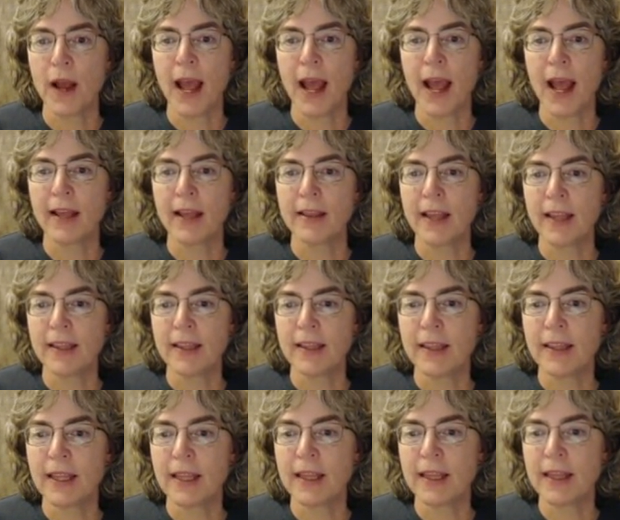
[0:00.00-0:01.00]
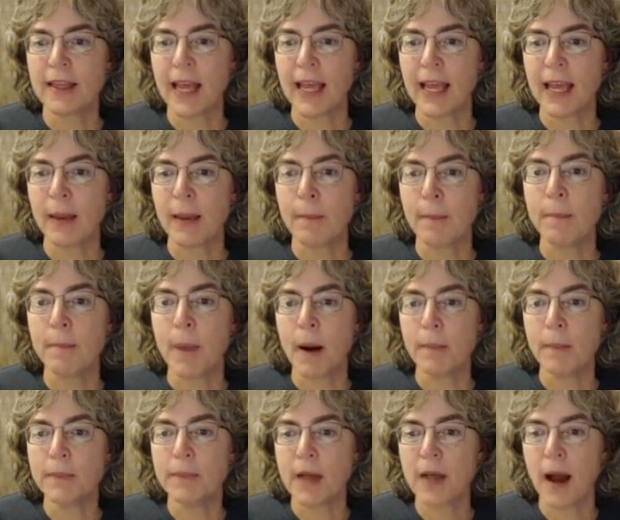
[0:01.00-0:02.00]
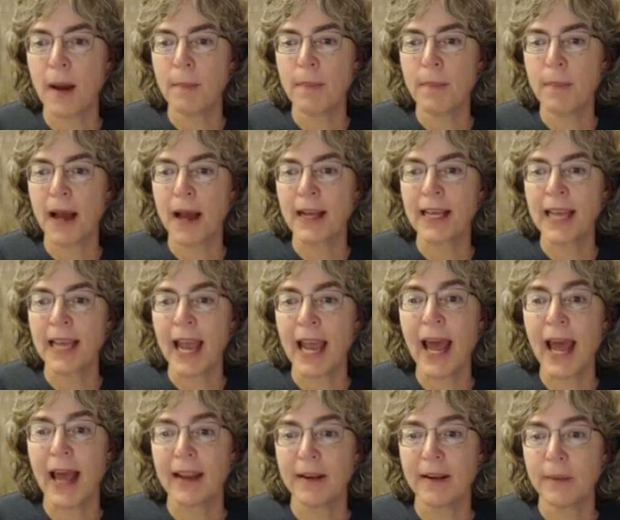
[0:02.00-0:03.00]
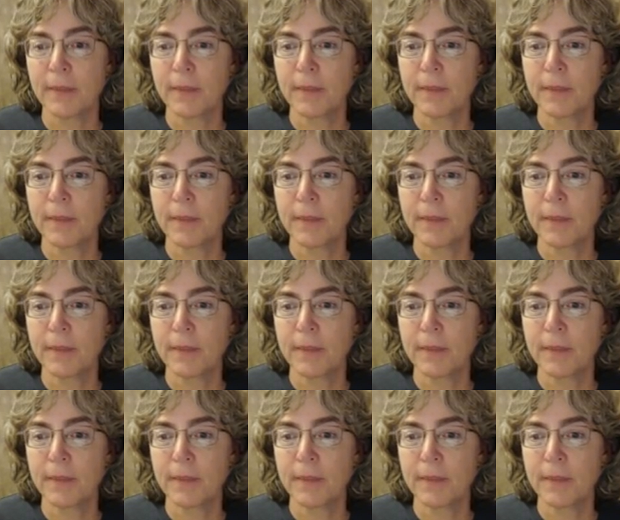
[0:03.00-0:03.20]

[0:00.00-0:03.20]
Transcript: and then they get bumped up again